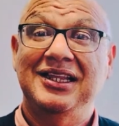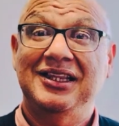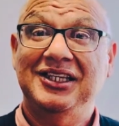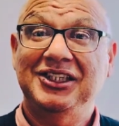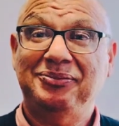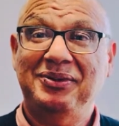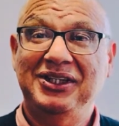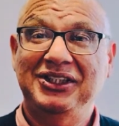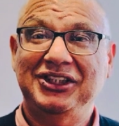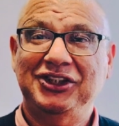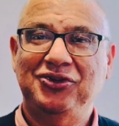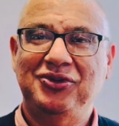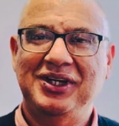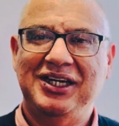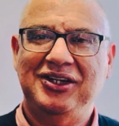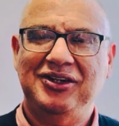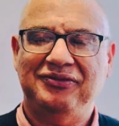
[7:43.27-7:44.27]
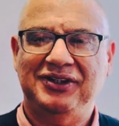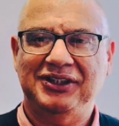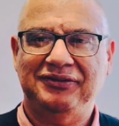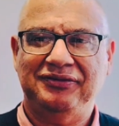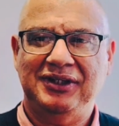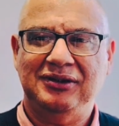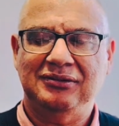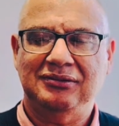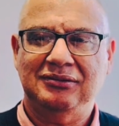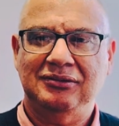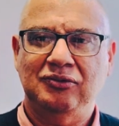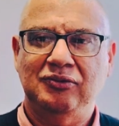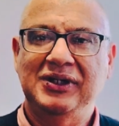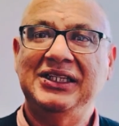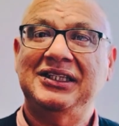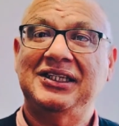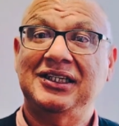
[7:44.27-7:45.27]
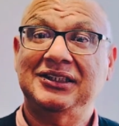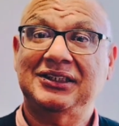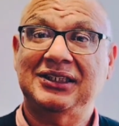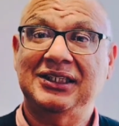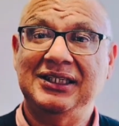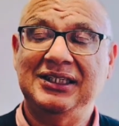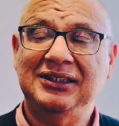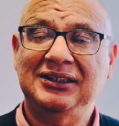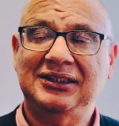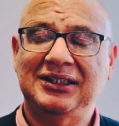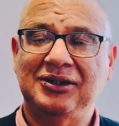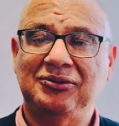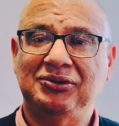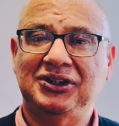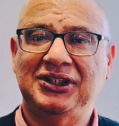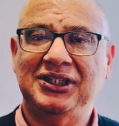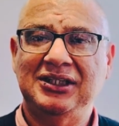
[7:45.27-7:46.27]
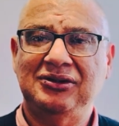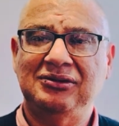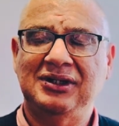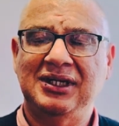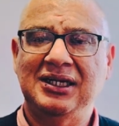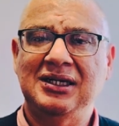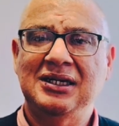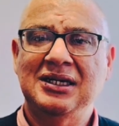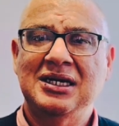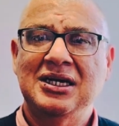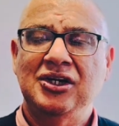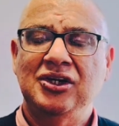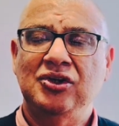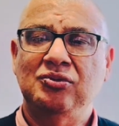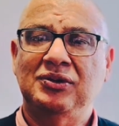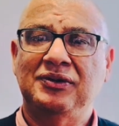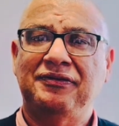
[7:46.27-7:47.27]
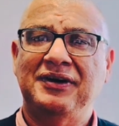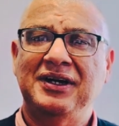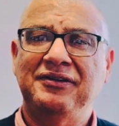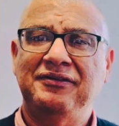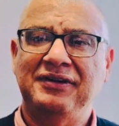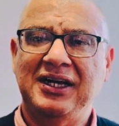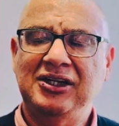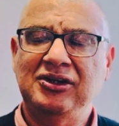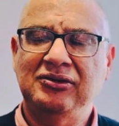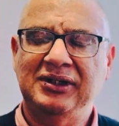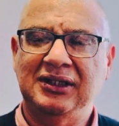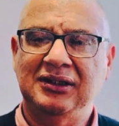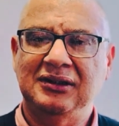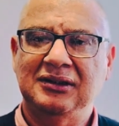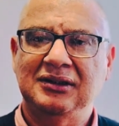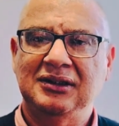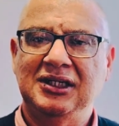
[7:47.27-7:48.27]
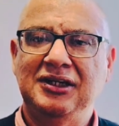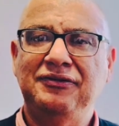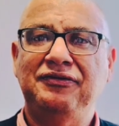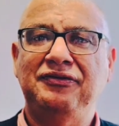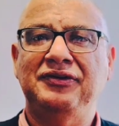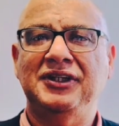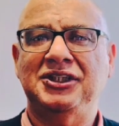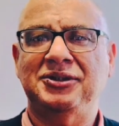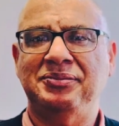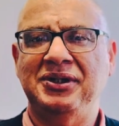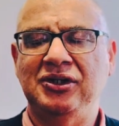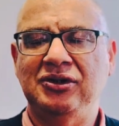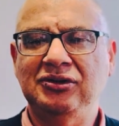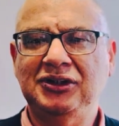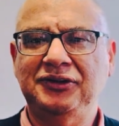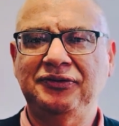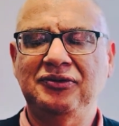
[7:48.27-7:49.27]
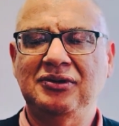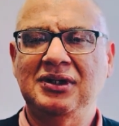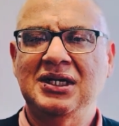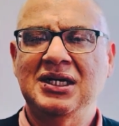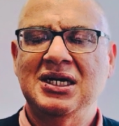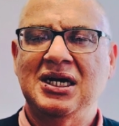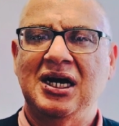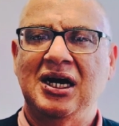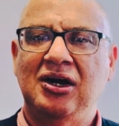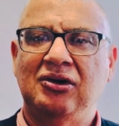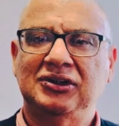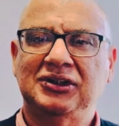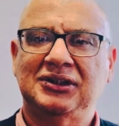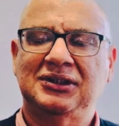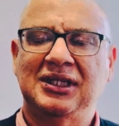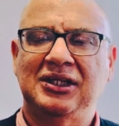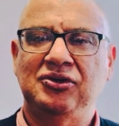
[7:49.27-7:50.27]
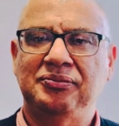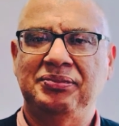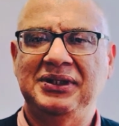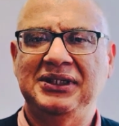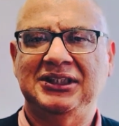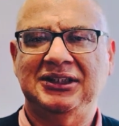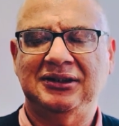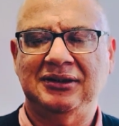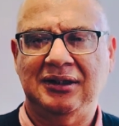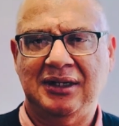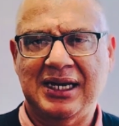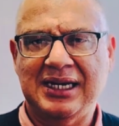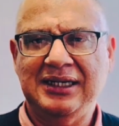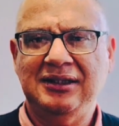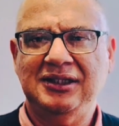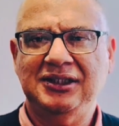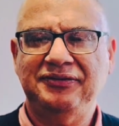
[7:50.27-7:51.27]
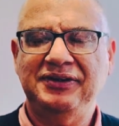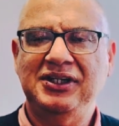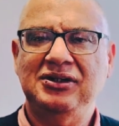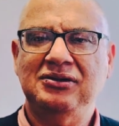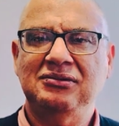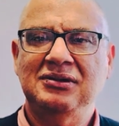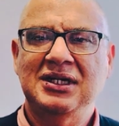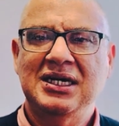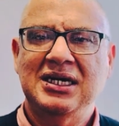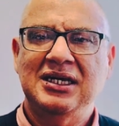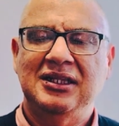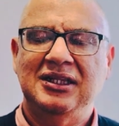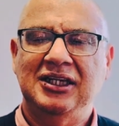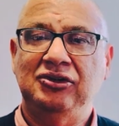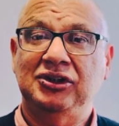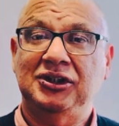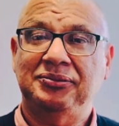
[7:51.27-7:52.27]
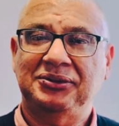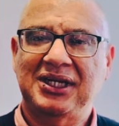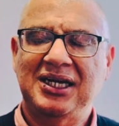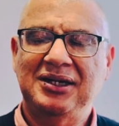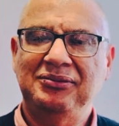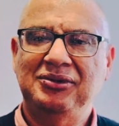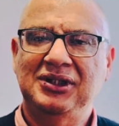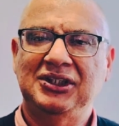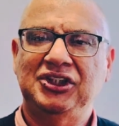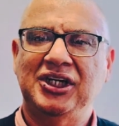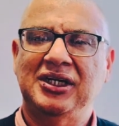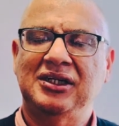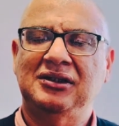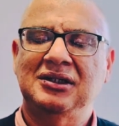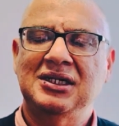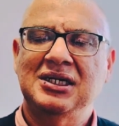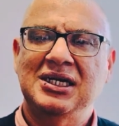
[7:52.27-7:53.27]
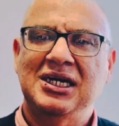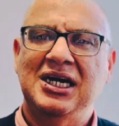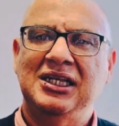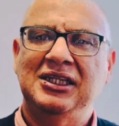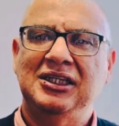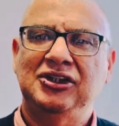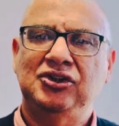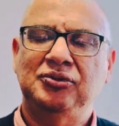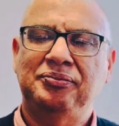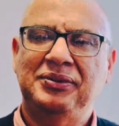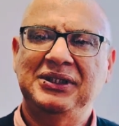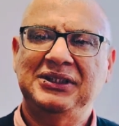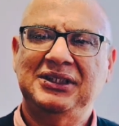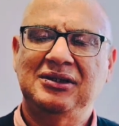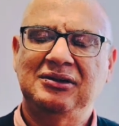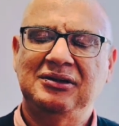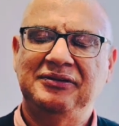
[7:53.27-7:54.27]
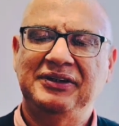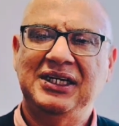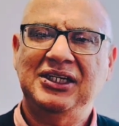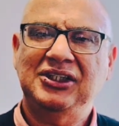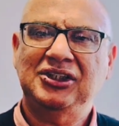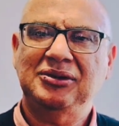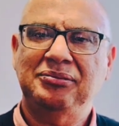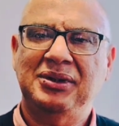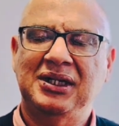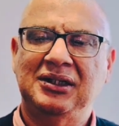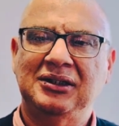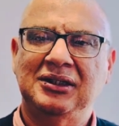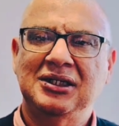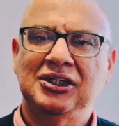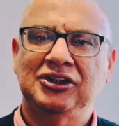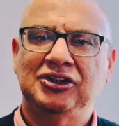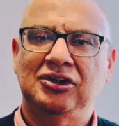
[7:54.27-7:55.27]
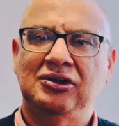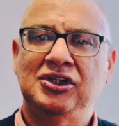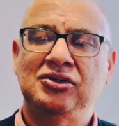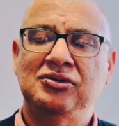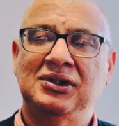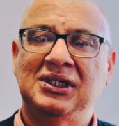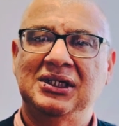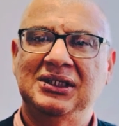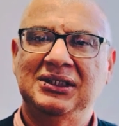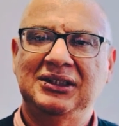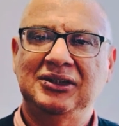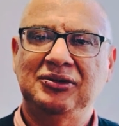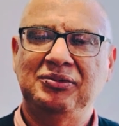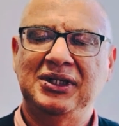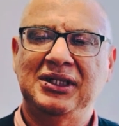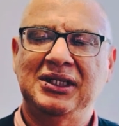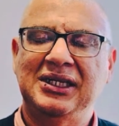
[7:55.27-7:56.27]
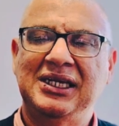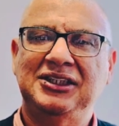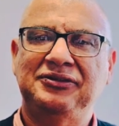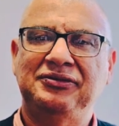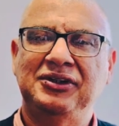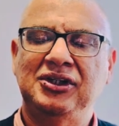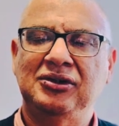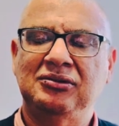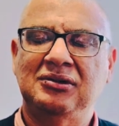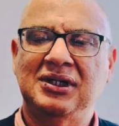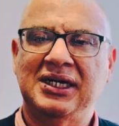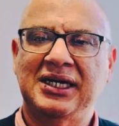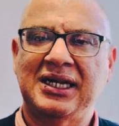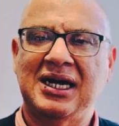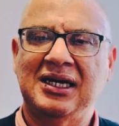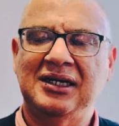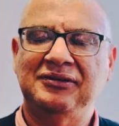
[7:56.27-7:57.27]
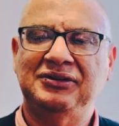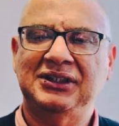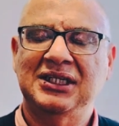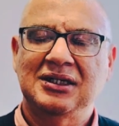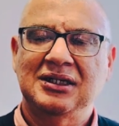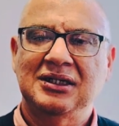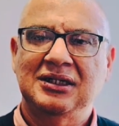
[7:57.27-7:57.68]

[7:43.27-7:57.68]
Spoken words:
This brings us to the end of this video. We trust the hints that were shared today you will find value in. If it's been useful, I ask that you please like this video, that you subscribe to the channel, and that you press the notification bell so that you're alerted when the next video arrives.